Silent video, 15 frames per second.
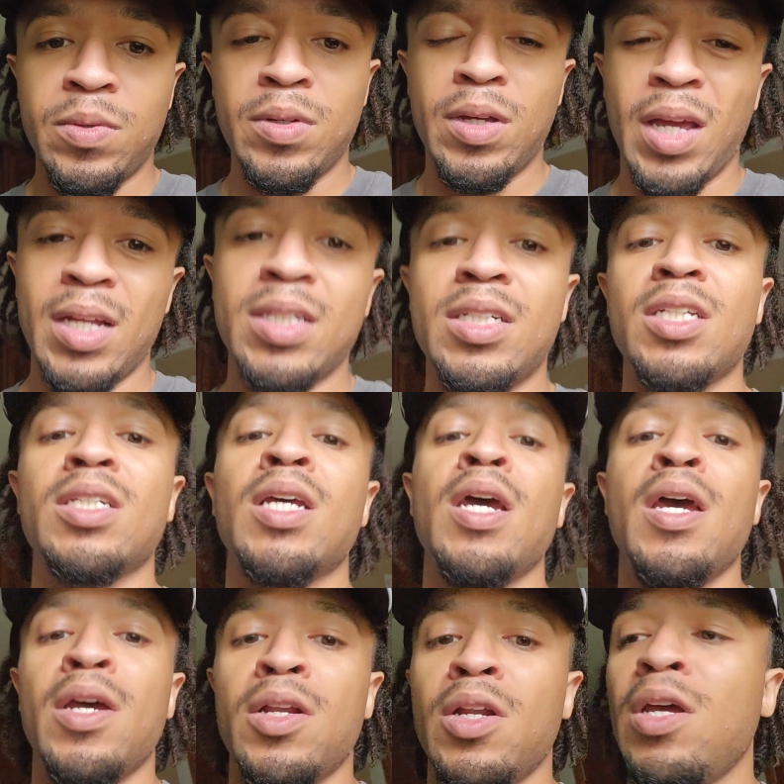Okay, it's just
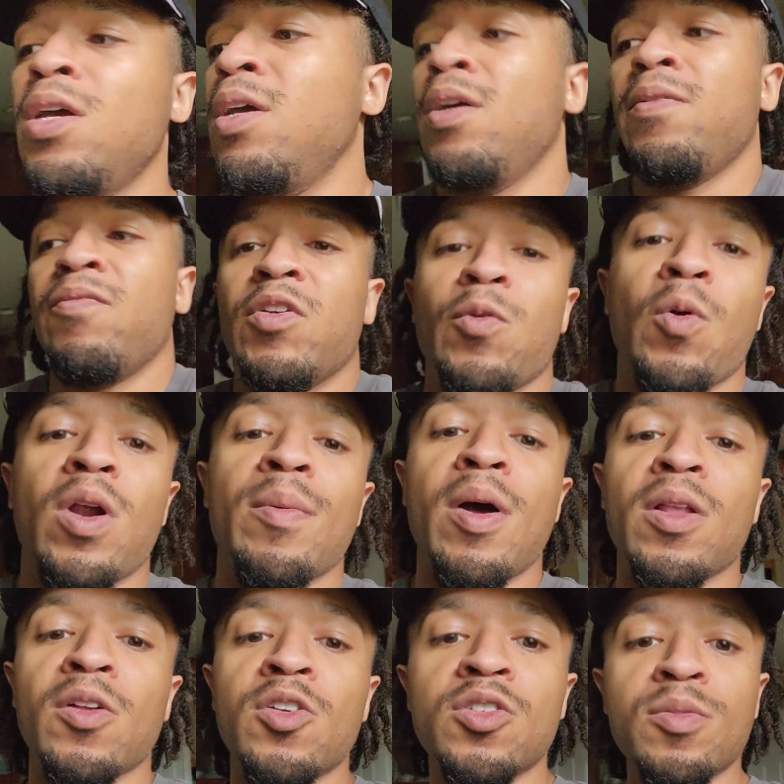if you're worried about
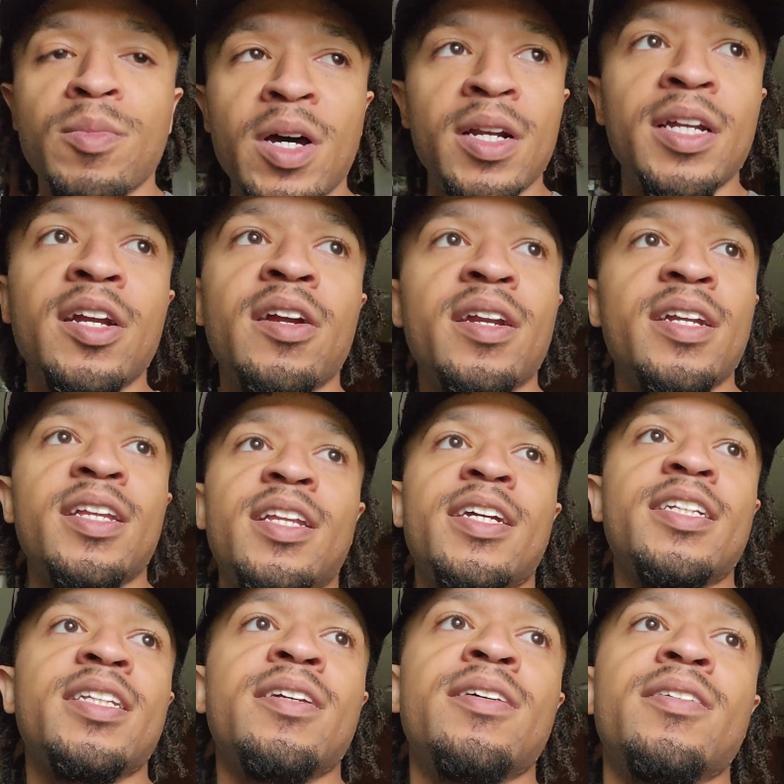losing money, you look
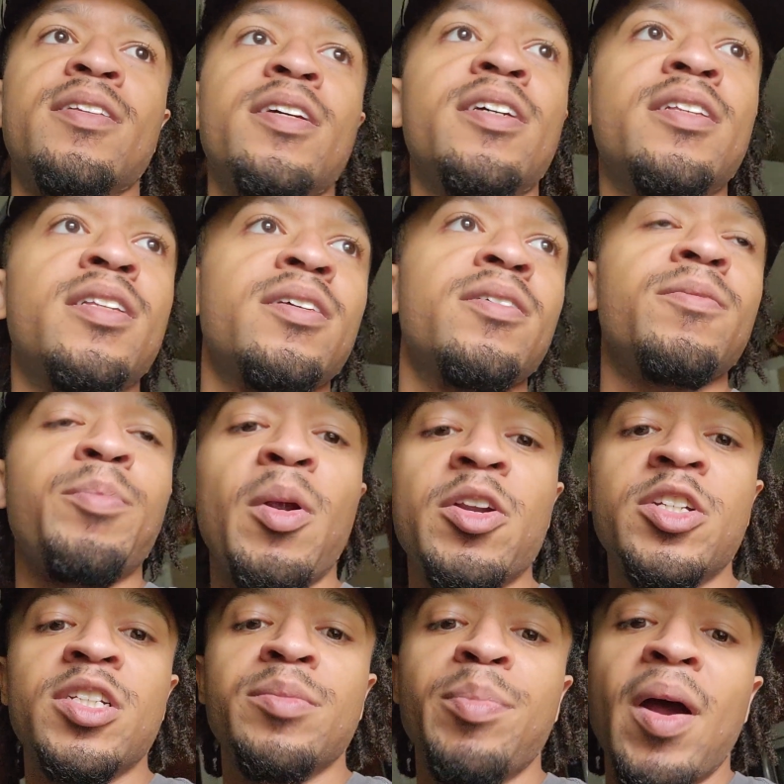at the
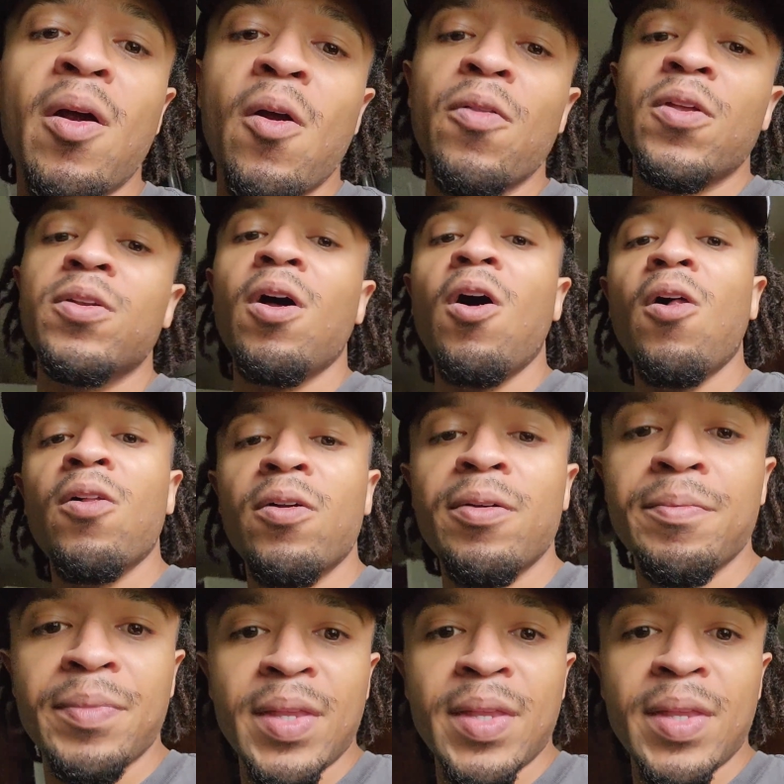purchasing power on the dollar.